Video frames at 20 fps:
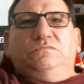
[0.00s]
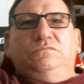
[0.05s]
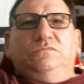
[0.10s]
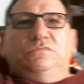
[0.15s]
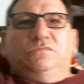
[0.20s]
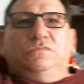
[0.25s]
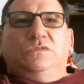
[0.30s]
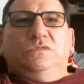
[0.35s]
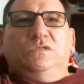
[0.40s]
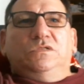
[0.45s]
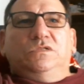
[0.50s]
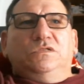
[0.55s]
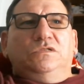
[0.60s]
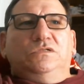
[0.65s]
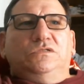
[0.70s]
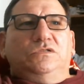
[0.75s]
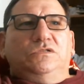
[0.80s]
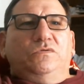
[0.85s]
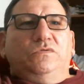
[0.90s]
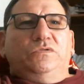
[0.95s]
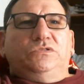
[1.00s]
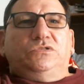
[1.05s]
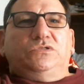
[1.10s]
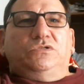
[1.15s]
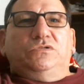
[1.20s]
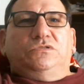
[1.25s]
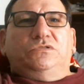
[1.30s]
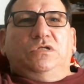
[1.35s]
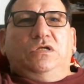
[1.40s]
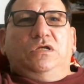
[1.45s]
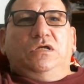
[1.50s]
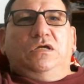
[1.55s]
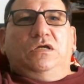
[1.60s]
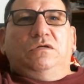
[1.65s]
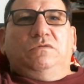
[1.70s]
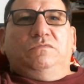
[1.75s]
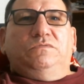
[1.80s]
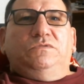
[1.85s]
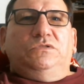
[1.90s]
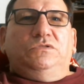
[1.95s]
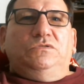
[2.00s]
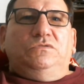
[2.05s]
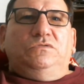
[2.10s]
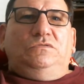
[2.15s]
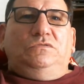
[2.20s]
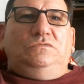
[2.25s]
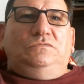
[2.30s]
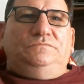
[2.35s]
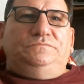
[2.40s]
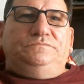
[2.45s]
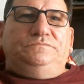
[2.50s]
It's always good to have you.